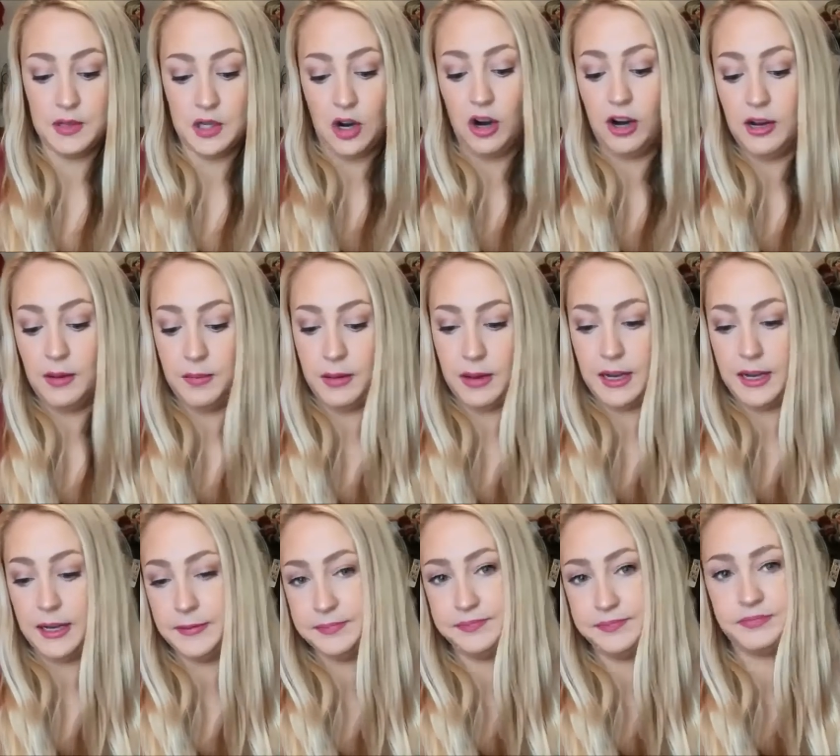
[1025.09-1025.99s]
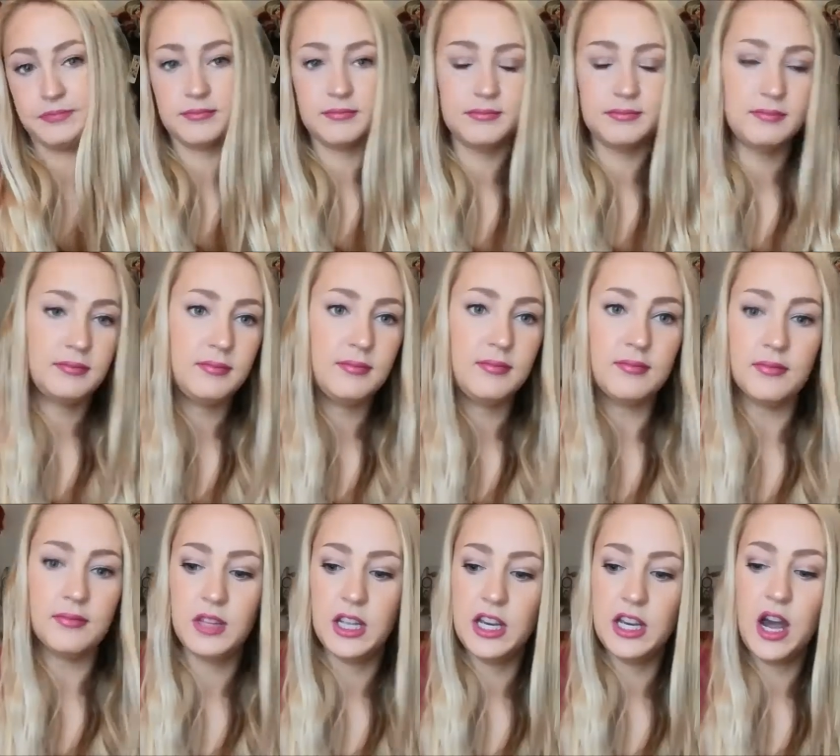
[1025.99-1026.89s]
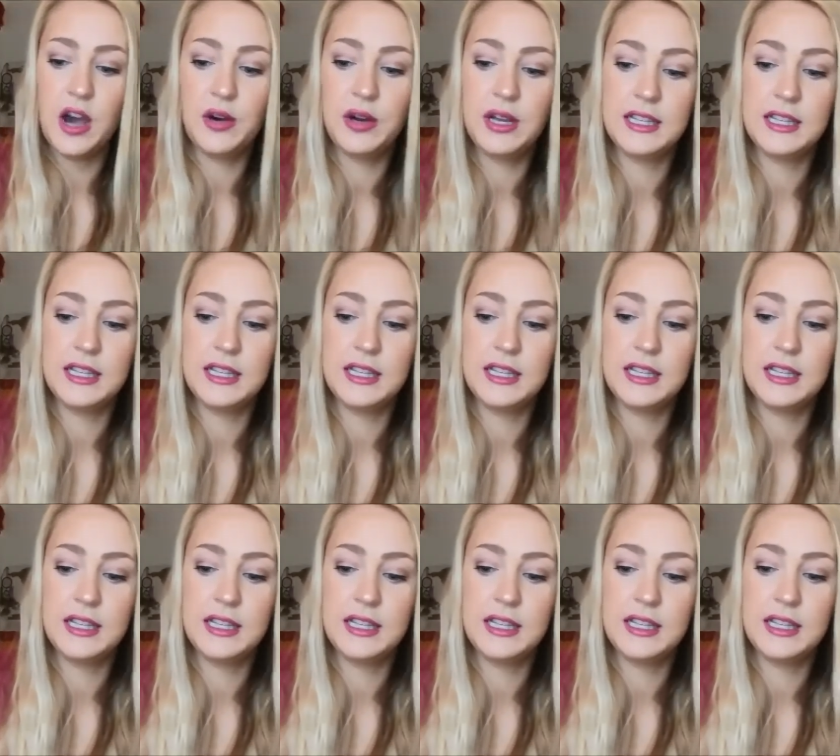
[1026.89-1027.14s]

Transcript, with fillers: sorry, but you know,